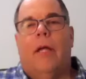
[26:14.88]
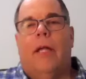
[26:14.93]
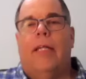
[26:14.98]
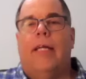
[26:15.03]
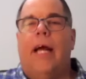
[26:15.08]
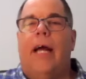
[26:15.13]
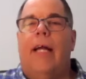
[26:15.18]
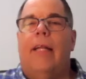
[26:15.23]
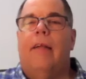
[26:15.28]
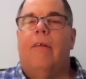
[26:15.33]

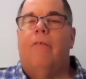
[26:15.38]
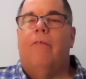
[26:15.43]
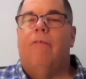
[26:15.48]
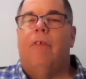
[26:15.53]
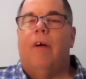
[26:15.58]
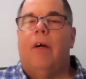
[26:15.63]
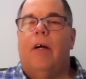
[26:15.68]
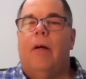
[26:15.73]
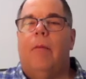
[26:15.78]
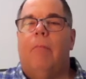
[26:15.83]
And kind
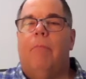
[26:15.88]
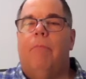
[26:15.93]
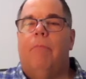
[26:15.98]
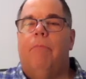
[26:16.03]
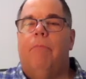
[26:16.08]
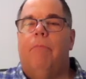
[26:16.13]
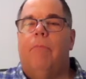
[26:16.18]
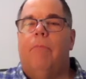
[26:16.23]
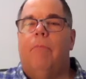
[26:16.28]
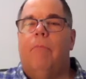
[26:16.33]
of
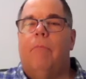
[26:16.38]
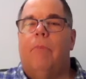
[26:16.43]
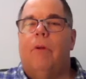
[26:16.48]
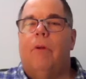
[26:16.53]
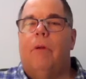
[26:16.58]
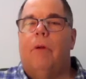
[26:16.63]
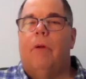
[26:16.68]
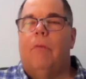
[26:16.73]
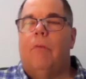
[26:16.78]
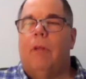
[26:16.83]

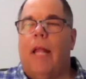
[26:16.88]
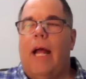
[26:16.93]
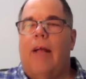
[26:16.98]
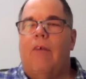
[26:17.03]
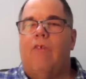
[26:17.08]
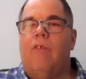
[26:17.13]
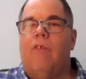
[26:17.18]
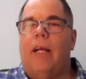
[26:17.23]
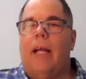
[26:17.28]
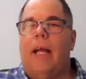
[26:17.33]

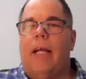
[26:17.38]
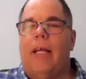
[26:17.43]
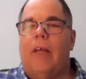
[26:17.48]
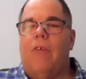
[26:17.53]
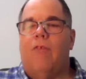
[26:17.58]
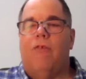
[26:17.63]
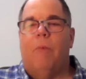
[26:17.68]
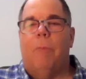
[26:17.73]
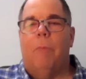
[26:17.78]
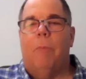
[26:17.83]
last thing, I
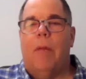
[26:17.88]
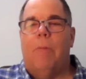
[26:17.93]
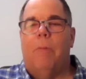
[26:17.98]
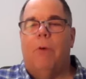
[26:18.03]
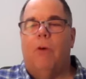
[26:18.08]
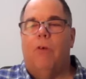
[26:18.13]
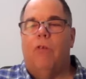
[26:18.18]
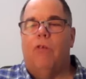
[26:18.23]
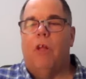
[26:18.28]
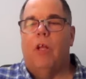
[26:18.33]
guess, from me
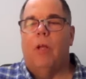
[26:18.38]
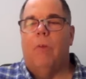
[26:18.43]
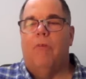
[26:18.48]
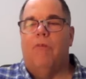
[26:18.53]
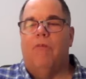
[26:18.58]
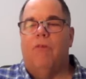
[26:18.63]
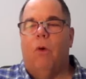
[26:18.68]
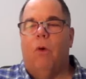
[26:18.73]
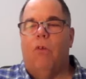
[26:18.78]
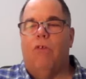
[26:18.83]
personally
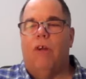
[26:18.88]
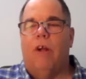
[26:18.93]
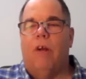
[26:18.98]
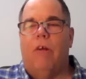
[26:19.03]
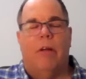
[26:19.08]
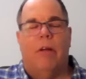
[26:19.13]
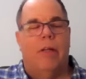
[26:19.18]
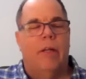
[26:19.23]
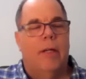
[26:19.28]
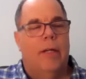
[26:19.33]
before
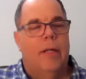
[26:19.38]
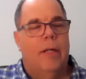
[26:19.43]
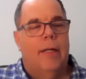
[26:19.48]
Jared,